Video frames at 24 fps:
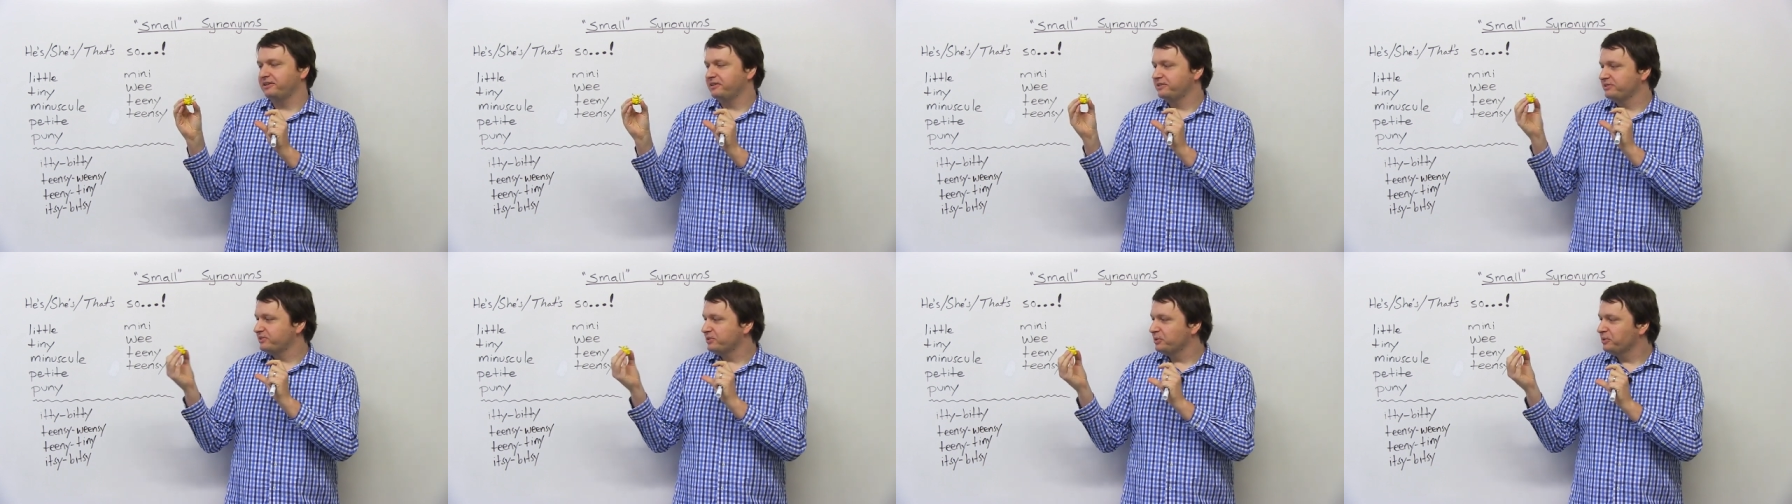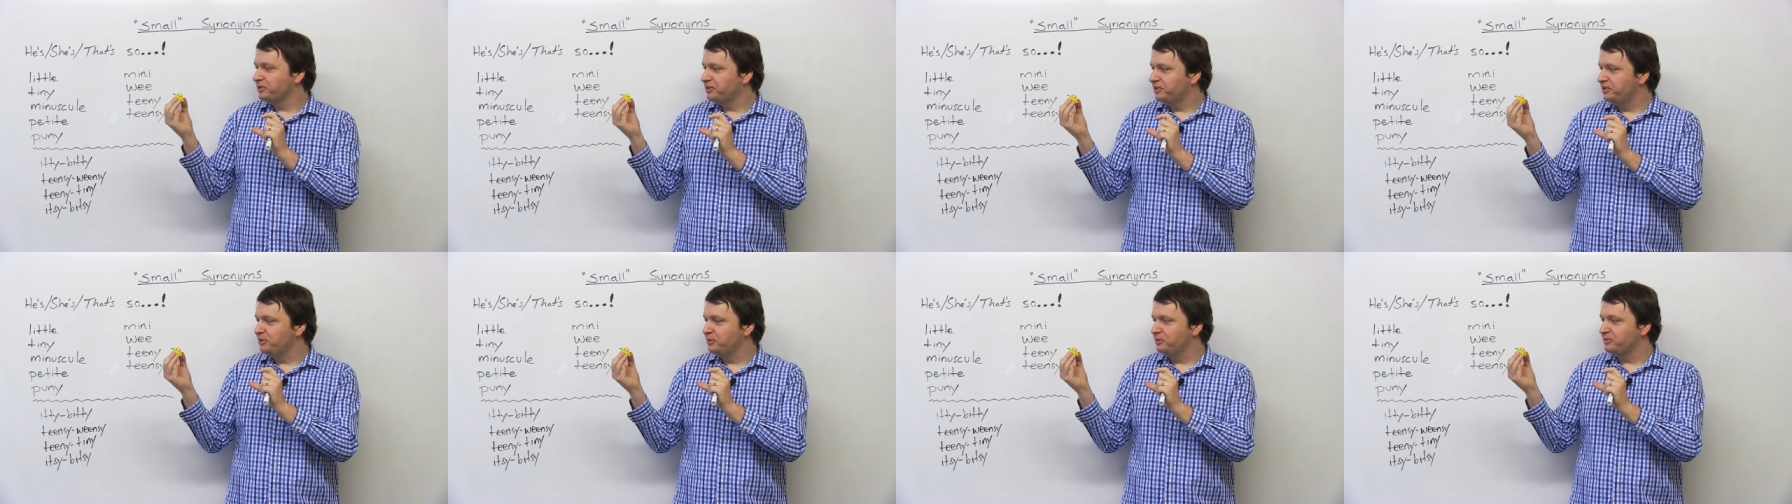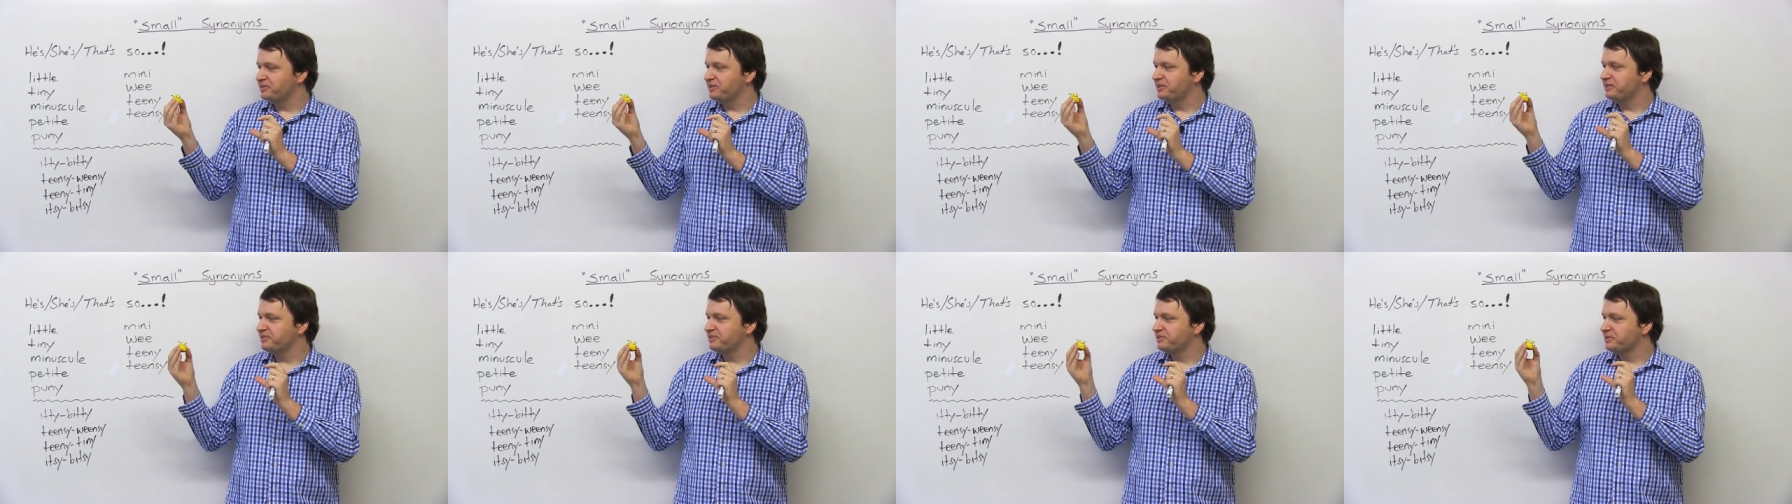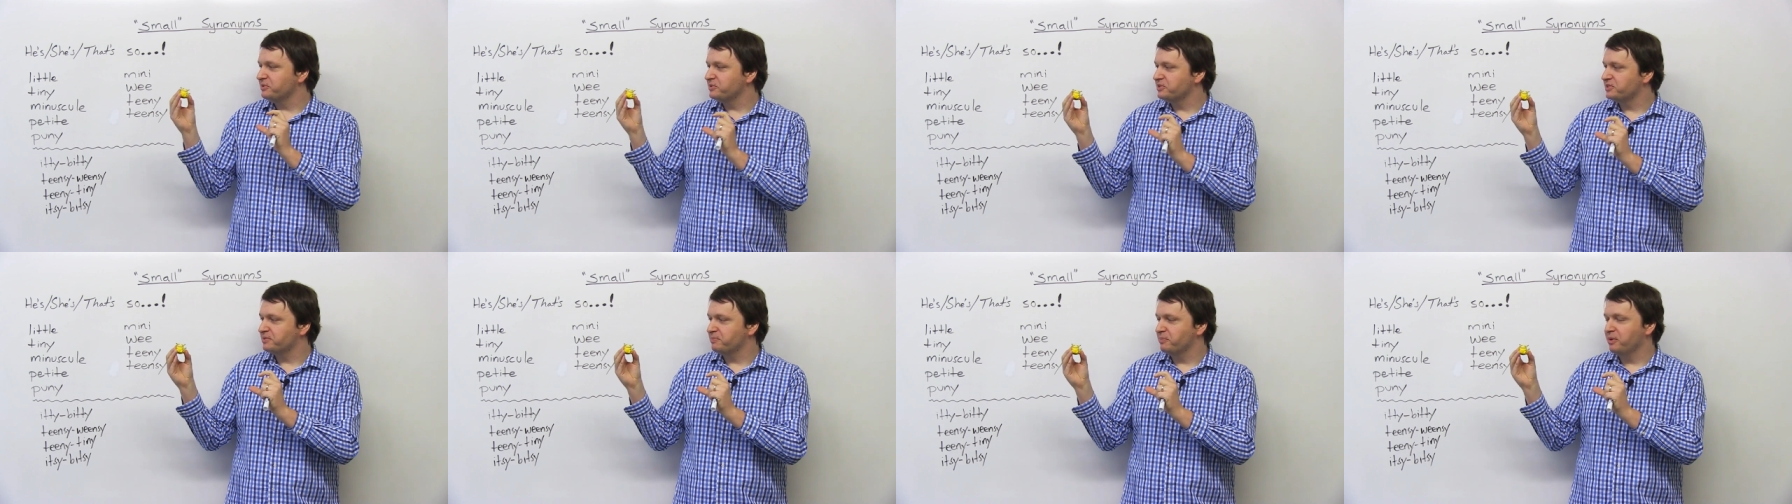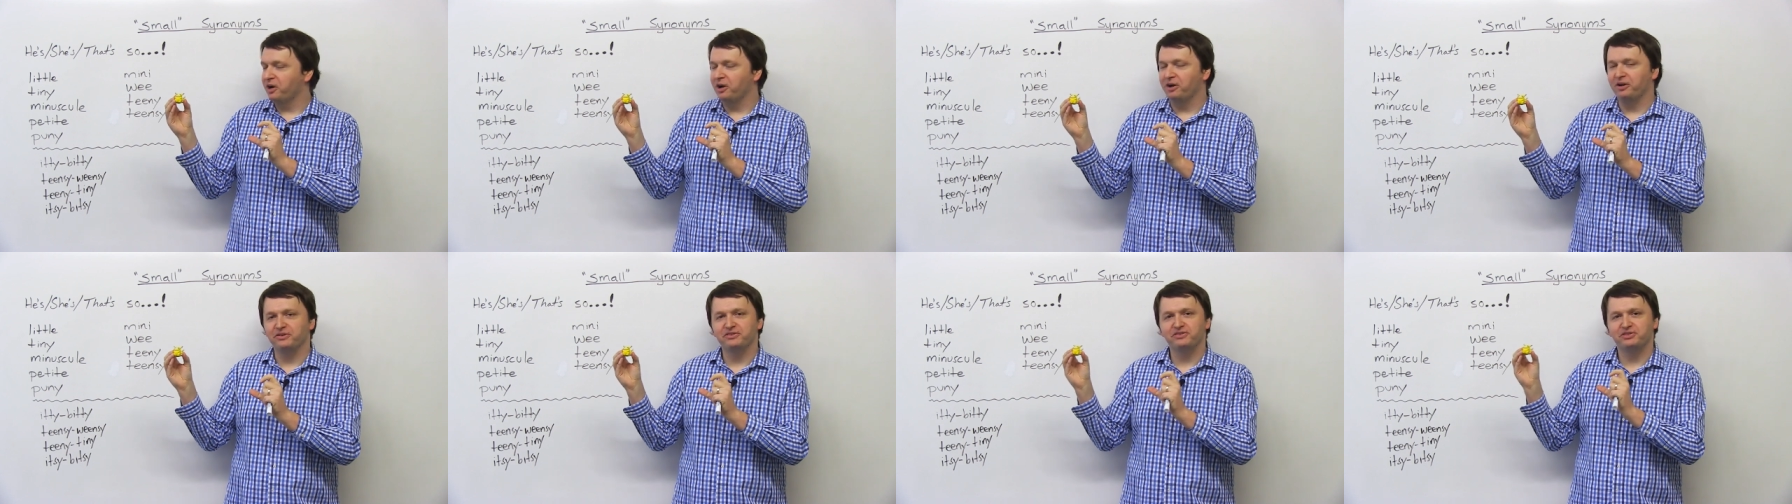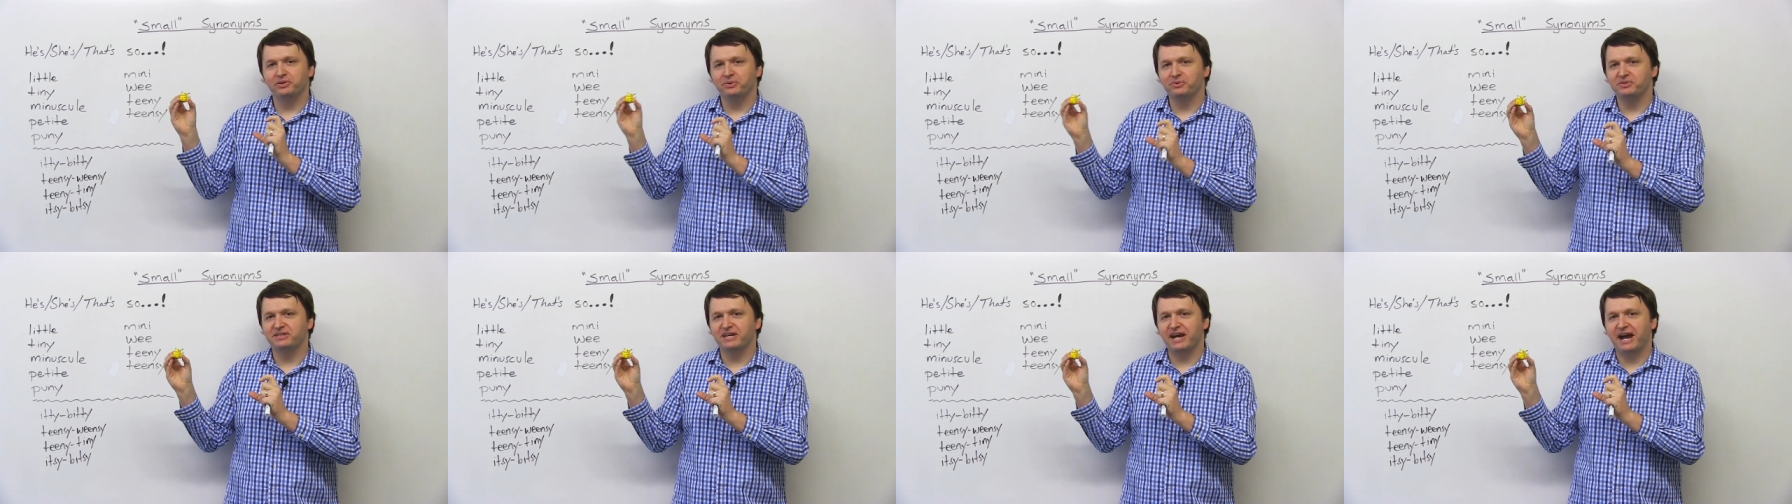so cute, so small,
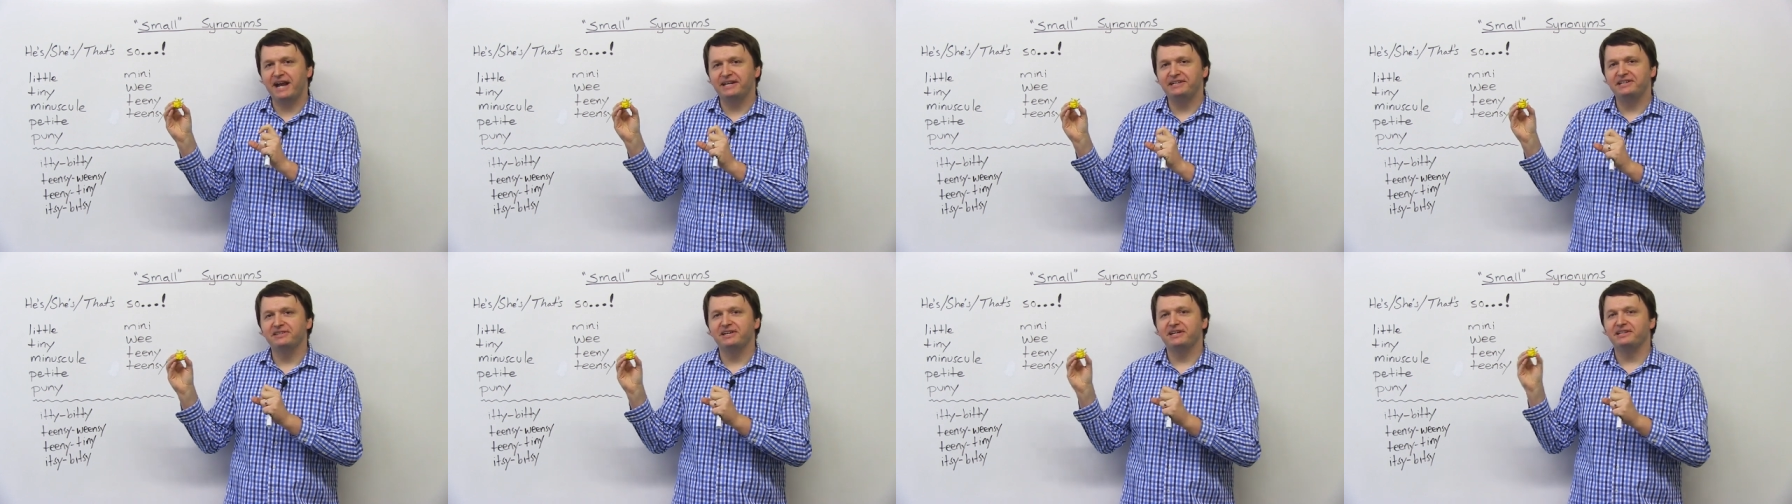so tiny